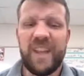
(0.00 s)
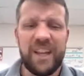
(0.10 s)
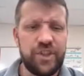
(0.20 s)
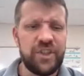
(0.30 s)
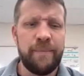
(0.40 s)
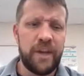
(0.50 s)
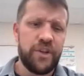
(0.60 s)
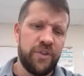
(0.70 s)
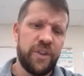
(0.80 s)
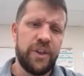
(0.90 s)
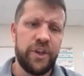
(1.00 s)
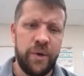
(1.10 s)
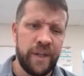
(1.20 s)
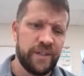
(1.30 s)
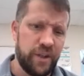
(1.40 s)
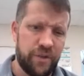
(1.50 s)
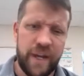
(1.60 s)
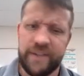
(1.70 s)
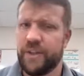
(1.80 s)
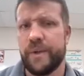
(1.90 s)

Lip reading: just to make sure that the units, the crazy